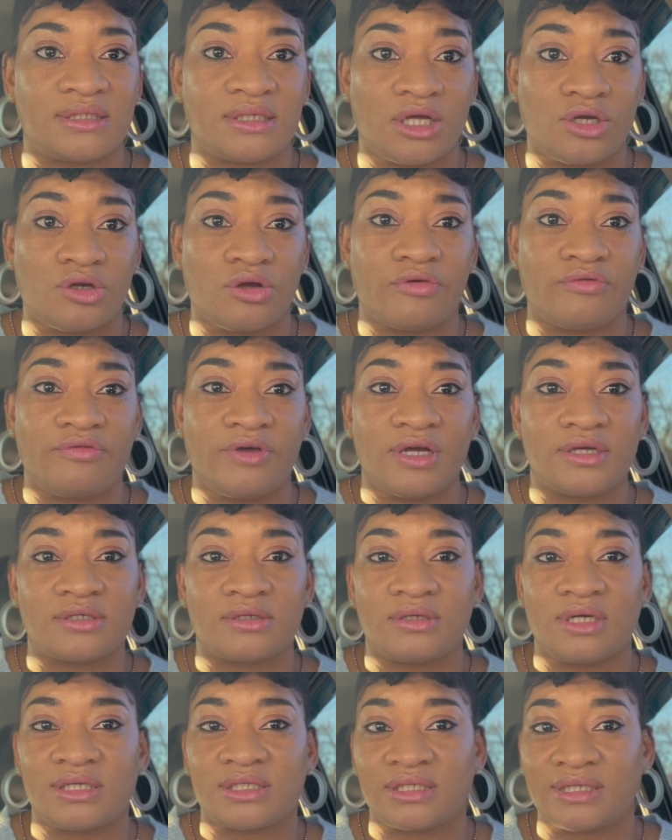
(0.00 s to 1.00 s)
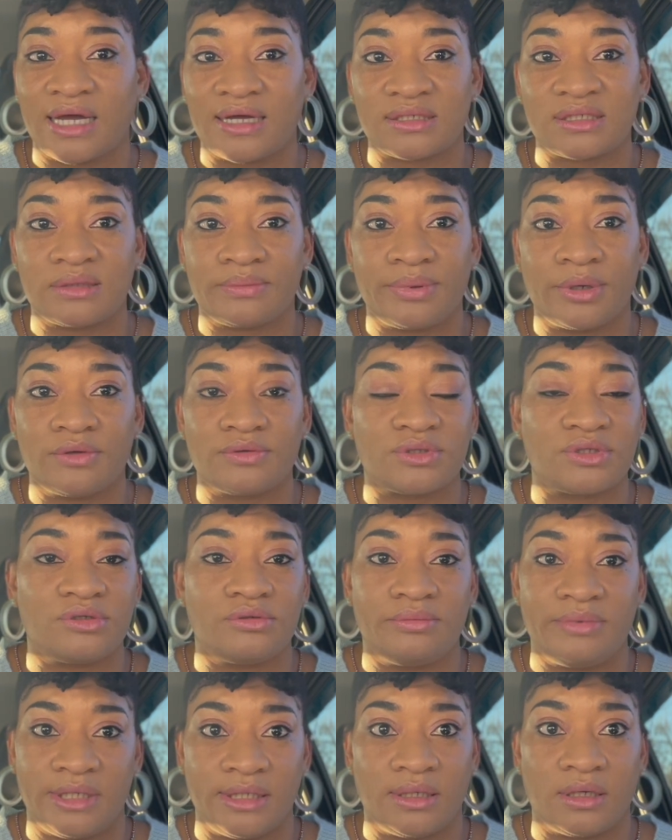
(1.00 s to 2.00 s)
in your vessel that's not supposed to
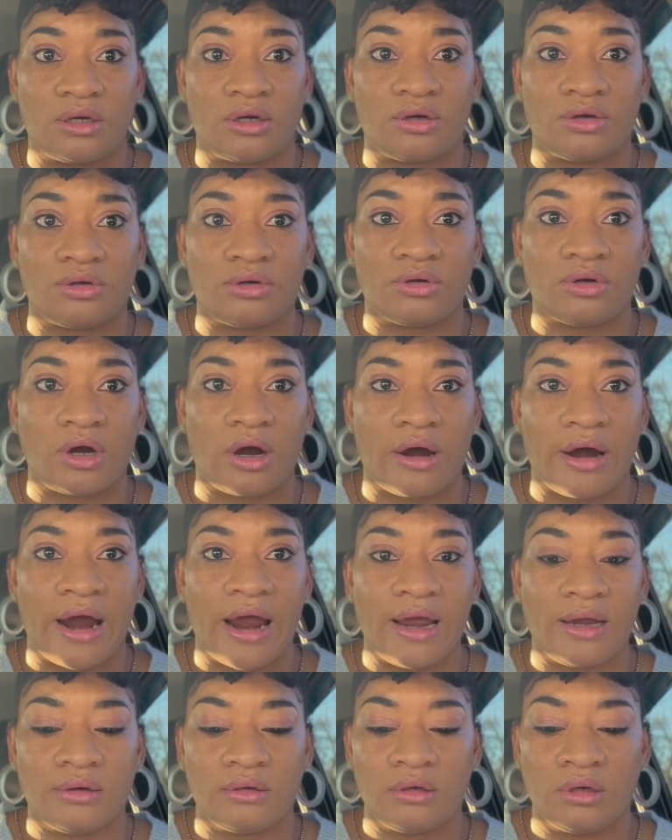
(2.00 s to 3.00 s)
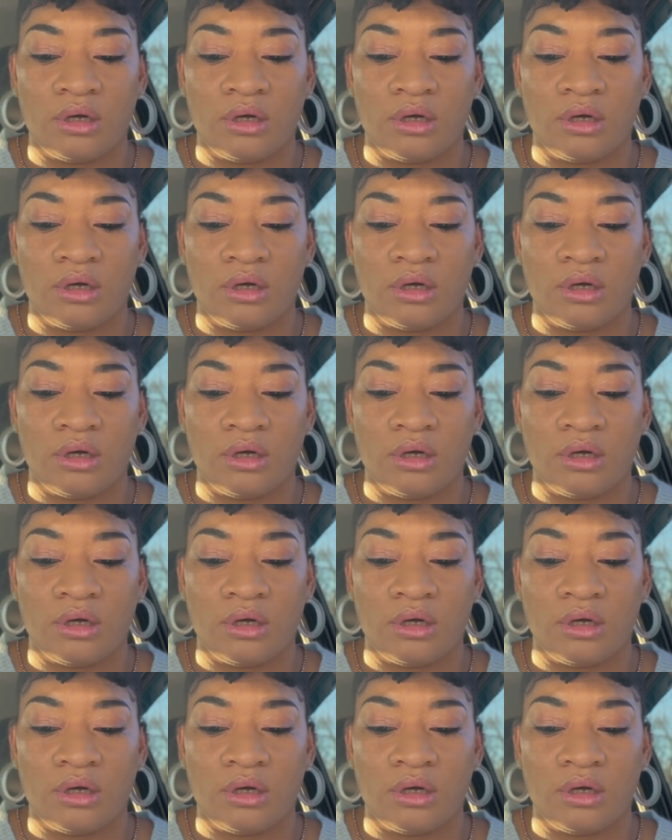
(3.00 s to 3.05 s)
be there. All right.